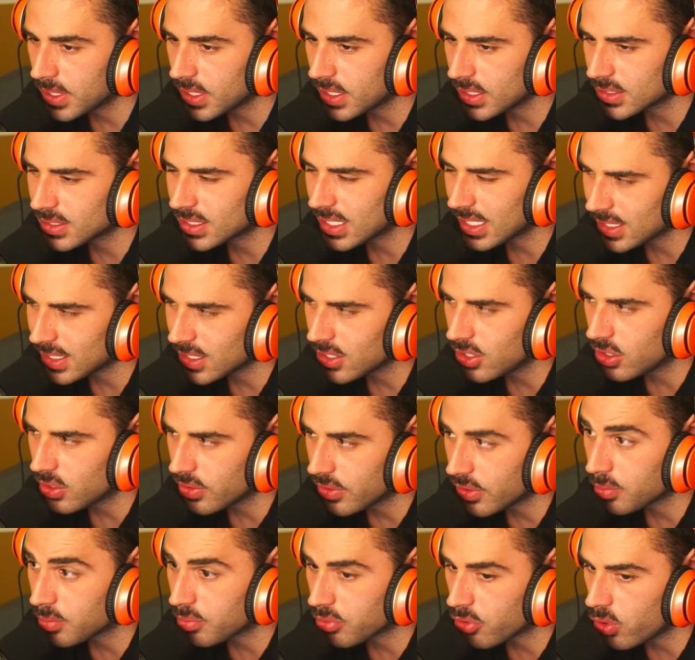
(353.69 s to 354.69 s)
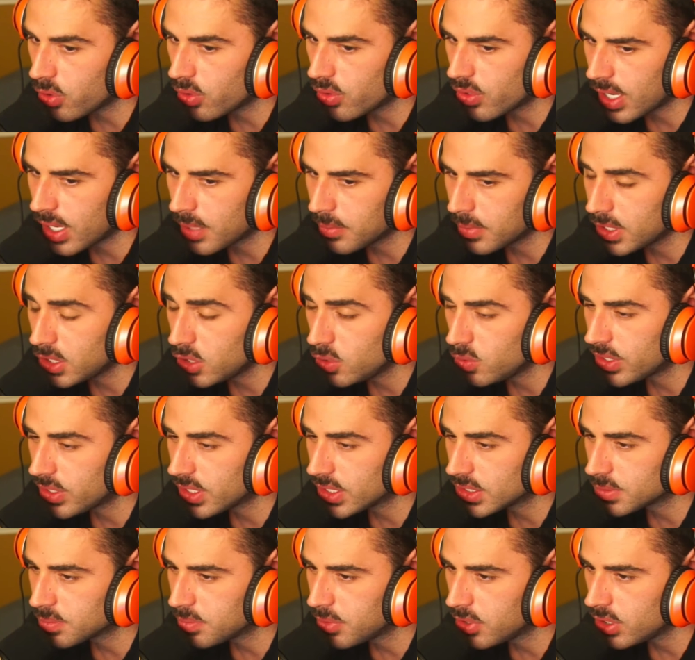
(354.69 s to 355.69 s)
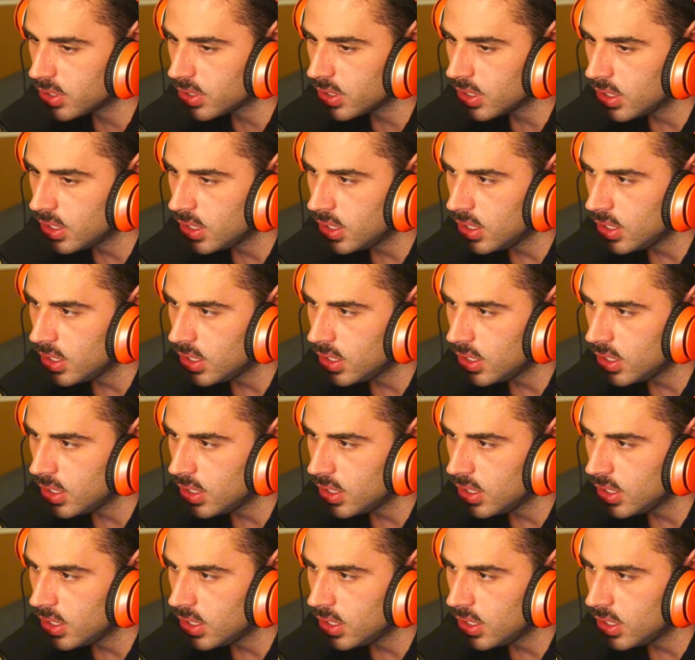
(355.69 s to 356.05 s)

It's like, you know, they're programming you with this book.